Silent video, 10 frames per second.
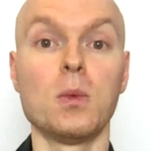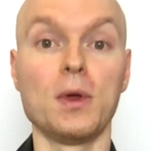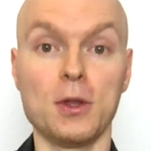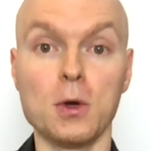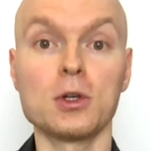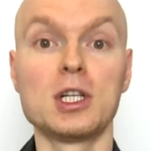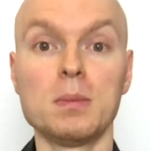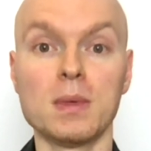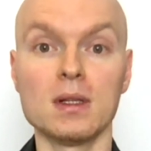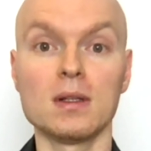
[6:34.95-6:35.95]
with your
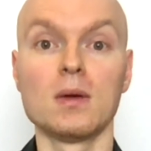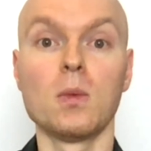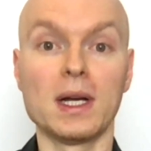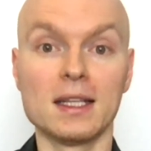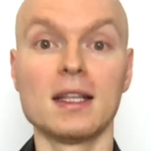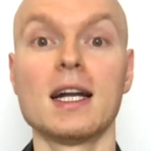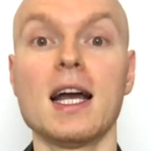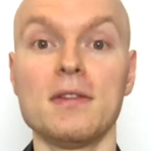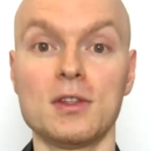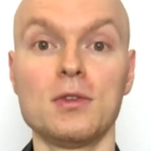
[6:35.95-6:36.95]
shipment when it
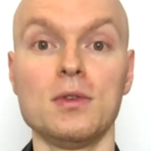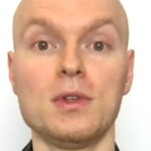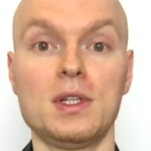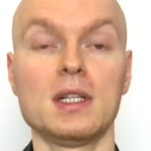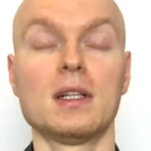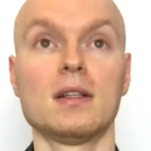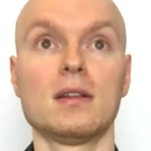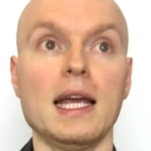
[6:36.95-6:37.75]
arrives to New Zealand.